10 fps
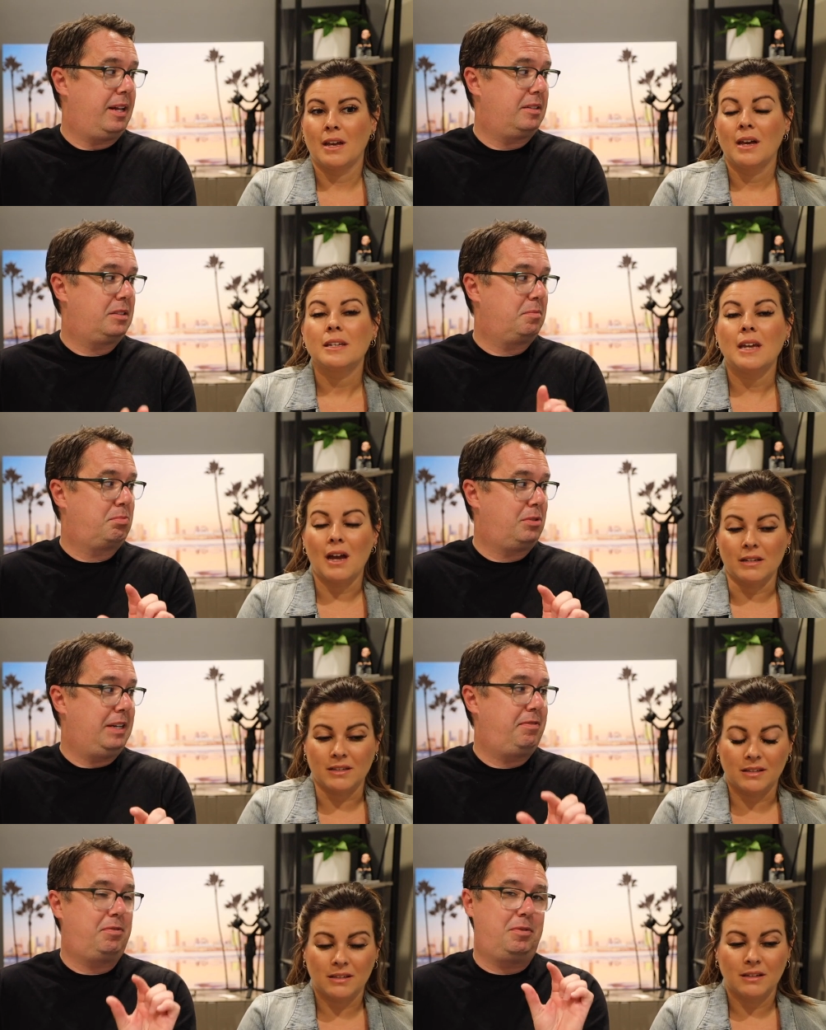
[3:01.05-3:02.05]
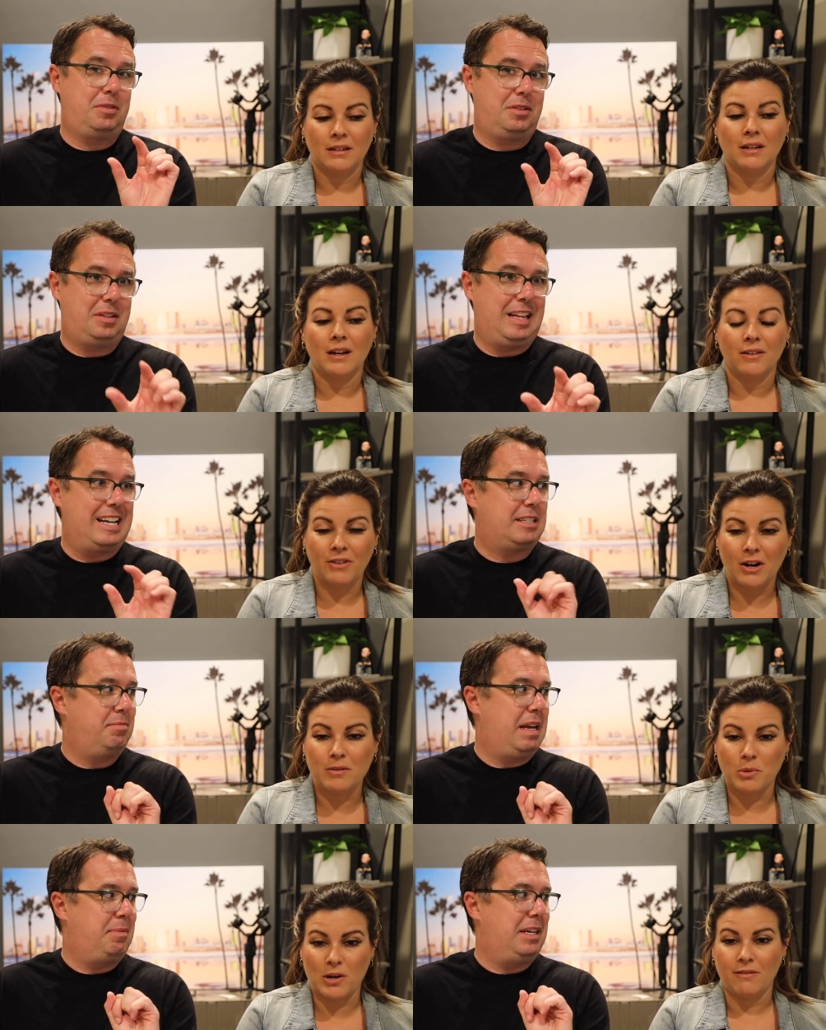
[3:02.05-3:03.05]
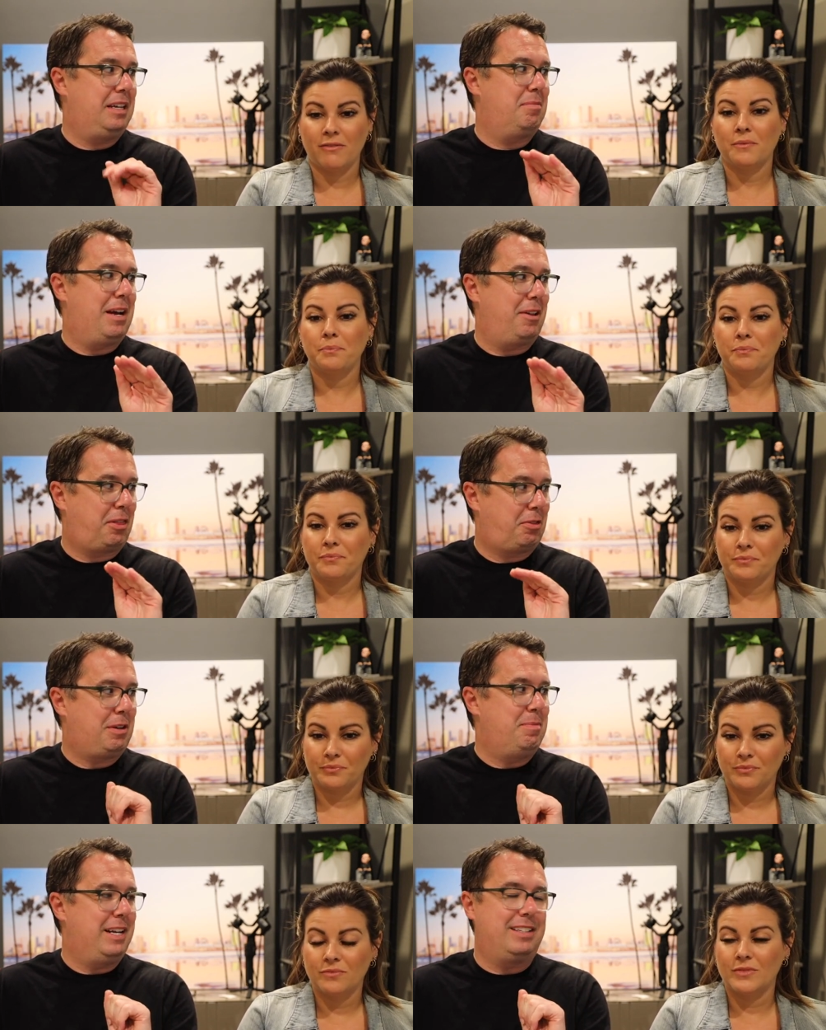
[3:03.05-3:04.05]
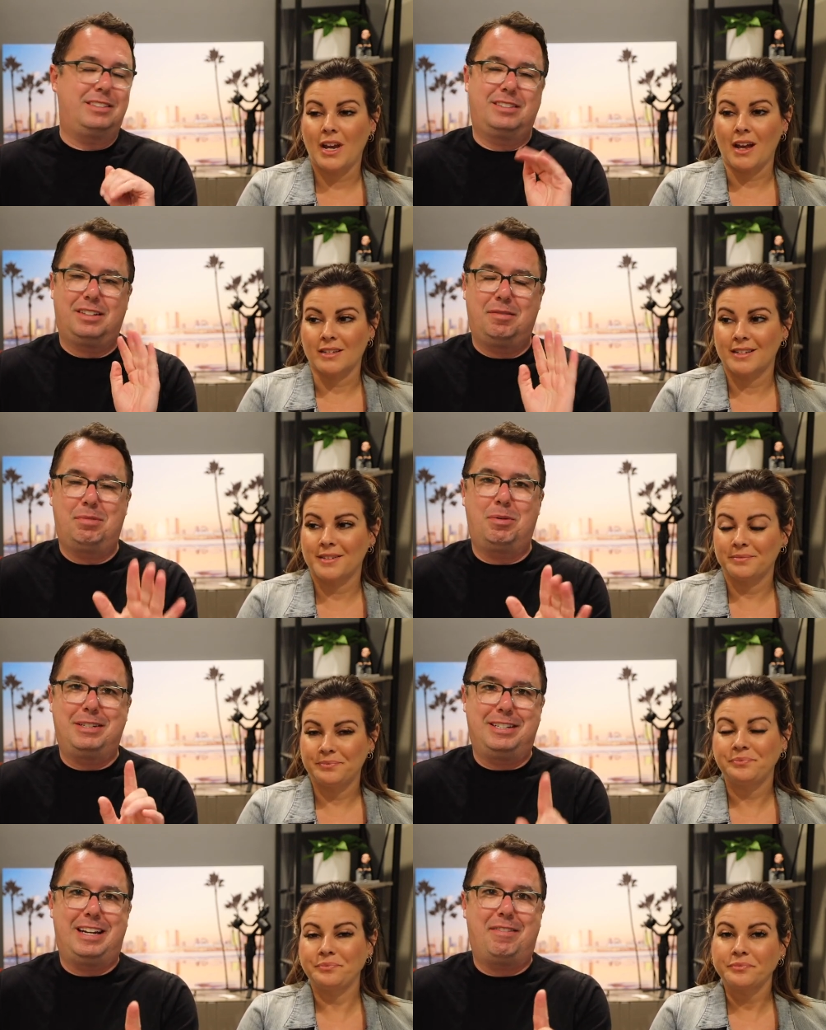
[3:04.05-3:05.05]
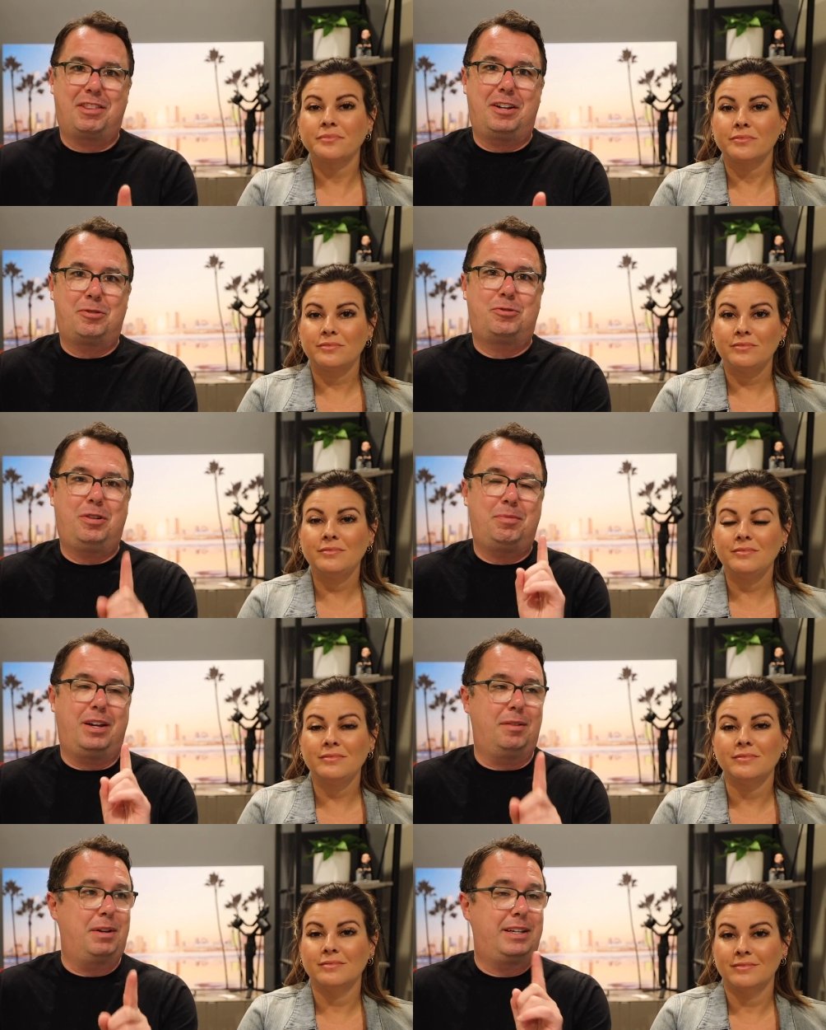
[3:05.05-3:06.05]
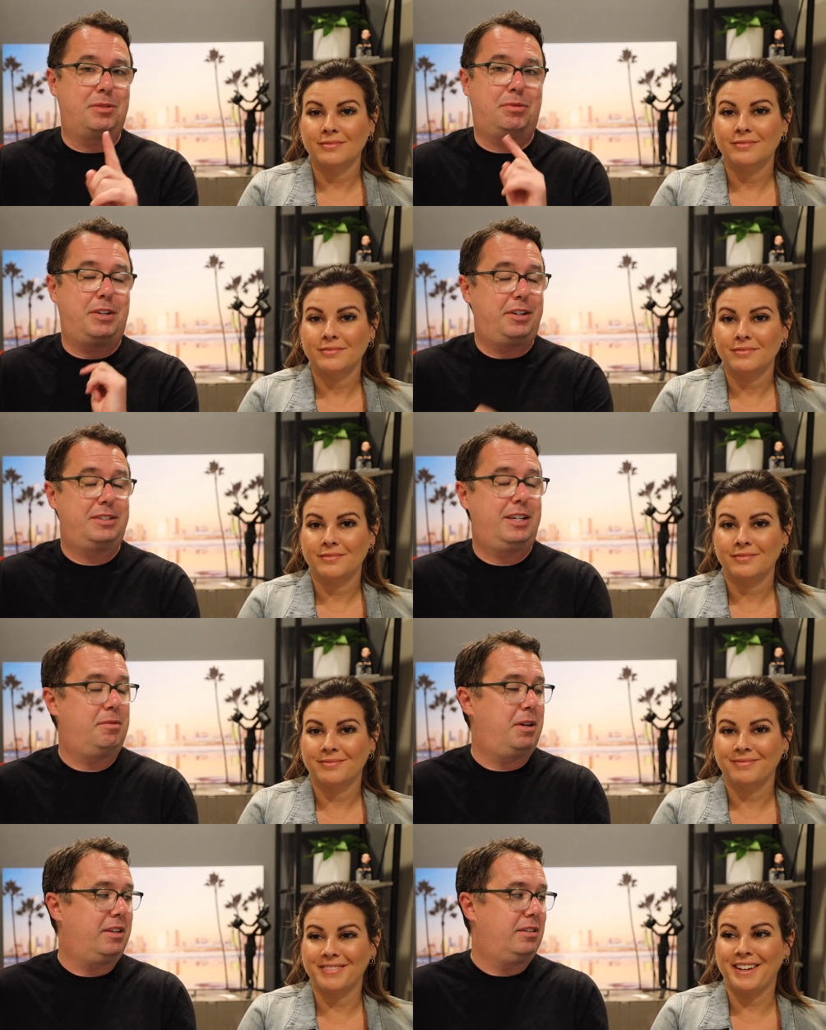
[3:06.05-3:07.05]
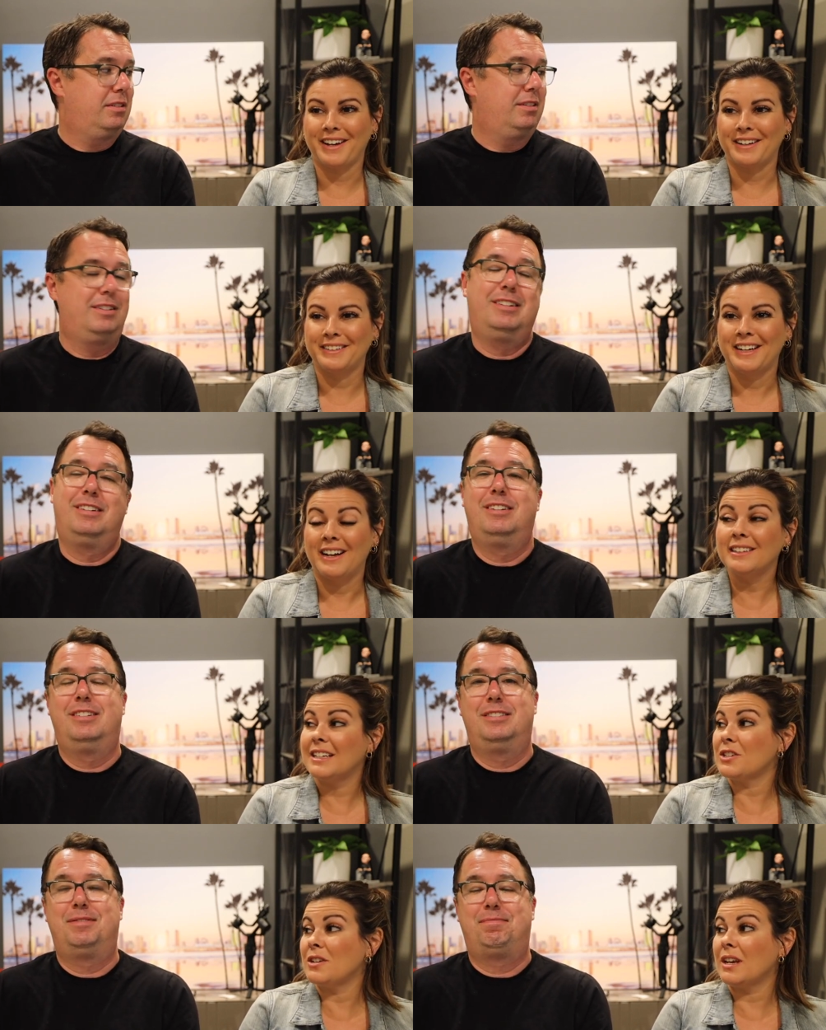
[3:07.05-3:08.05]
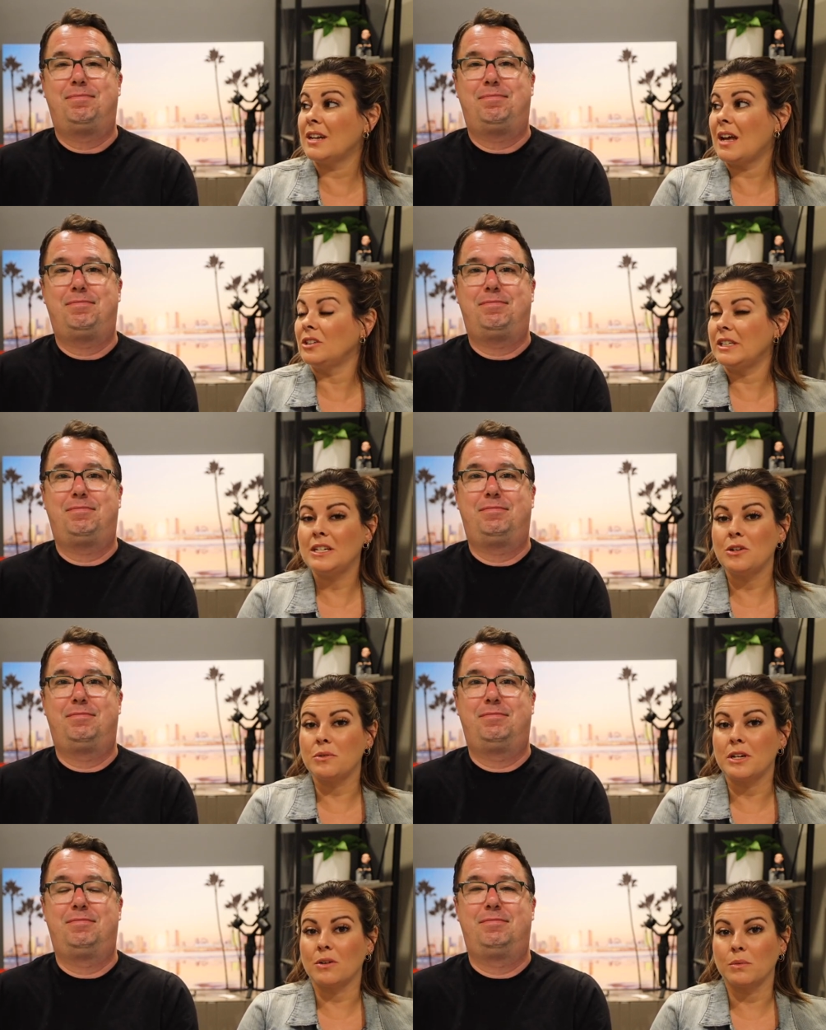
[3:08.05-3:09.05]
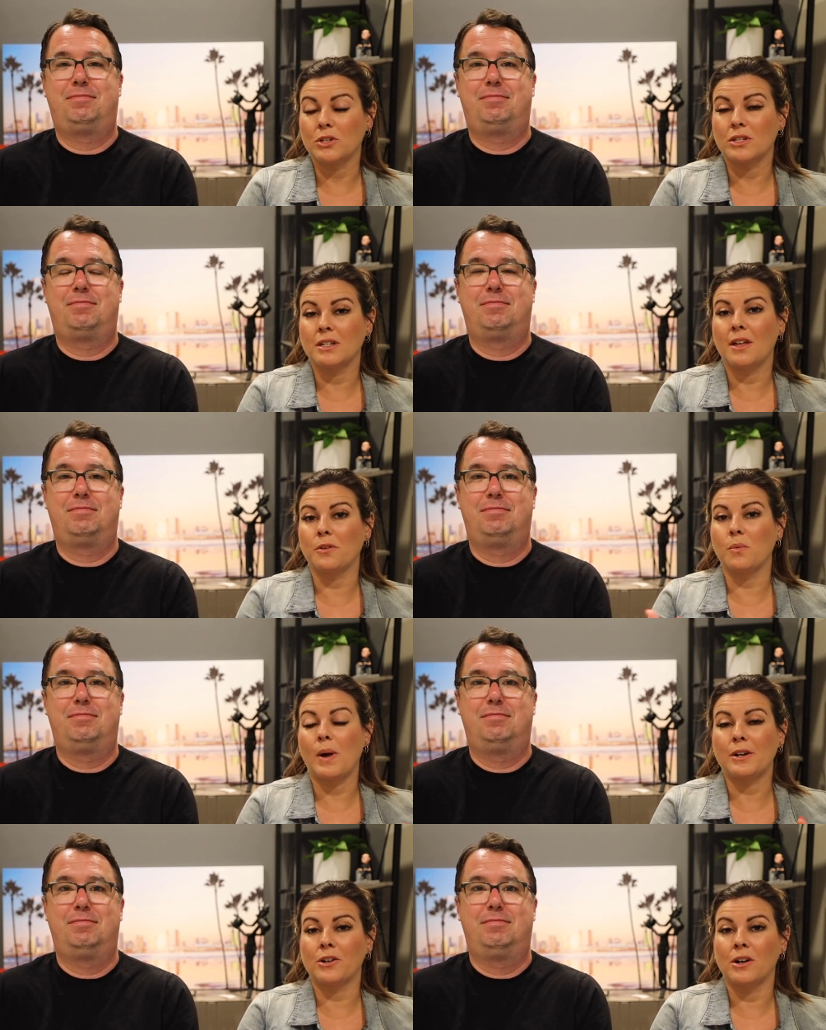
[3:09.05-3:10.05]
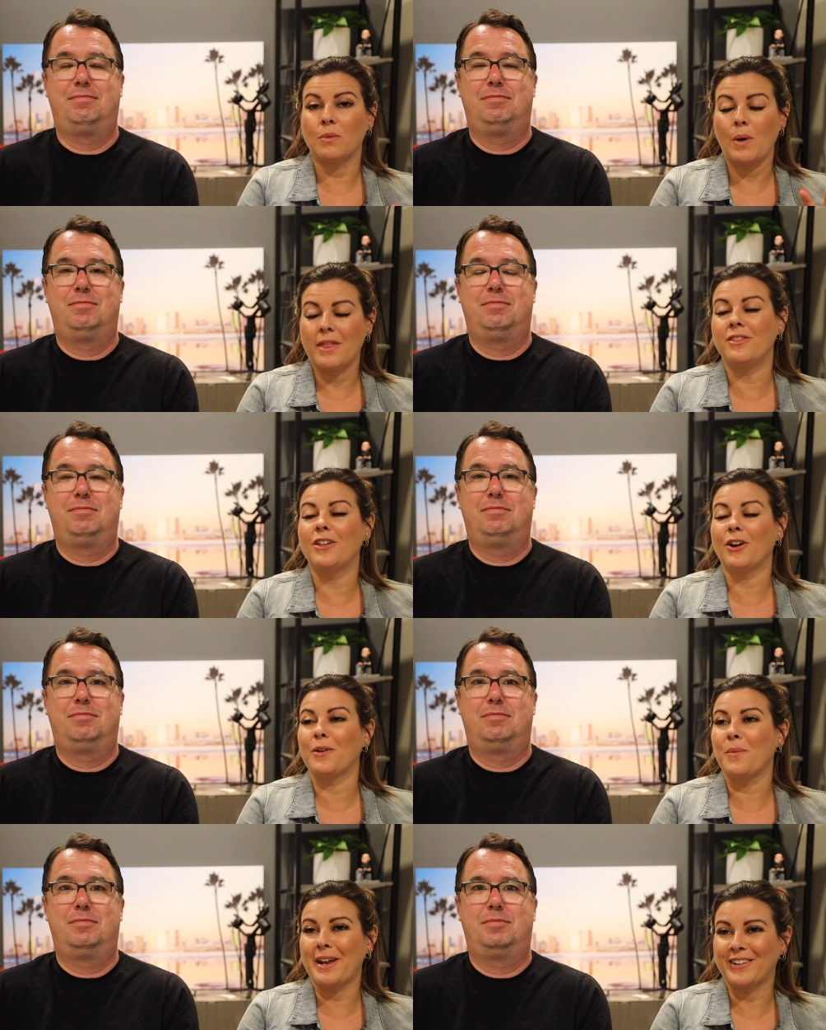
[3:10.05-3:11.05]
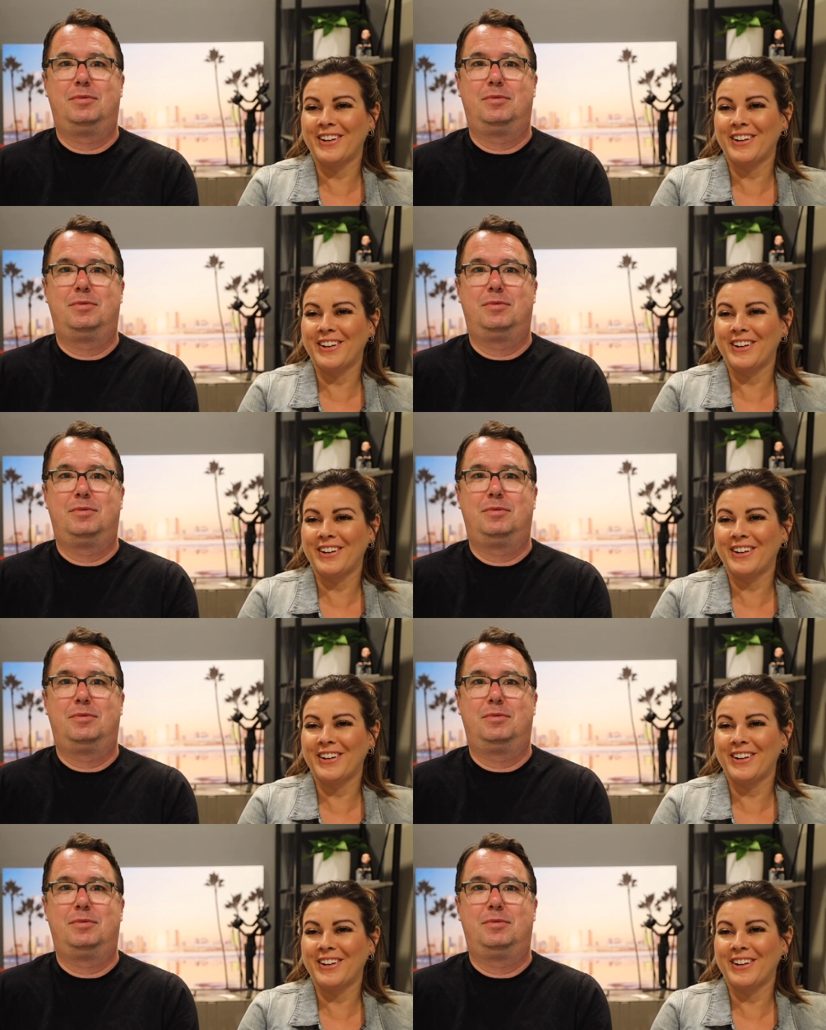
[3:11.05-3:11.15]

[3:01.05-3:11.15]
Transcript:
Speaker 1: that yes. brief last maybe brief. about three minutes. Yes. But we did have a thunderstorm and my kids were very excited about it.
Speaker 2: Yeah. Unless you get an El Nino year, which is another wetter weather, wetter.